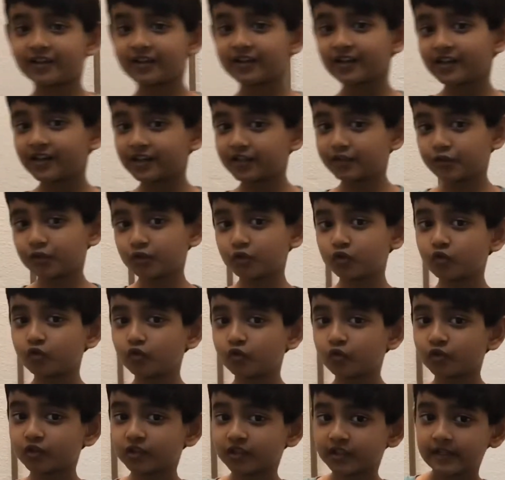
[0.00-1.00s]
is
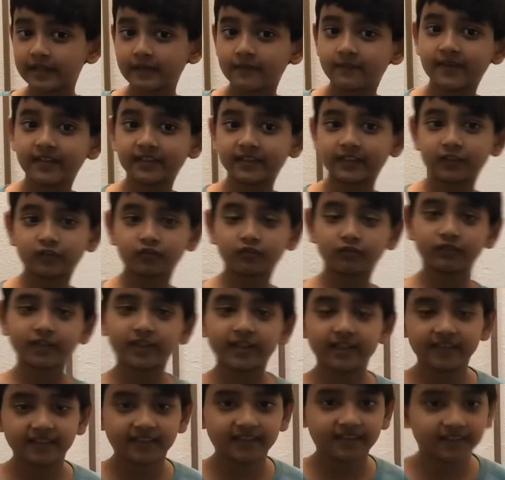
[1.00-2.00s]
used when the
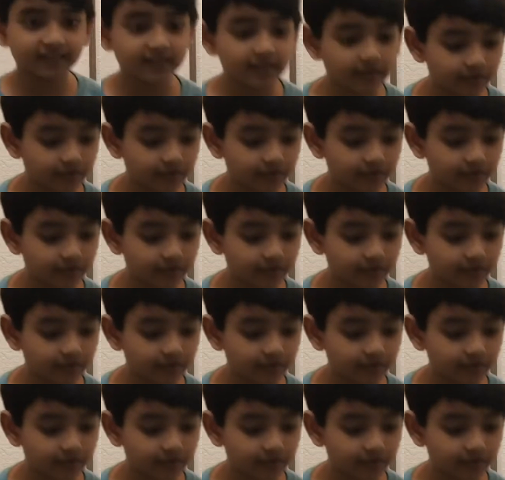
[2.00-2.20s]
trees suck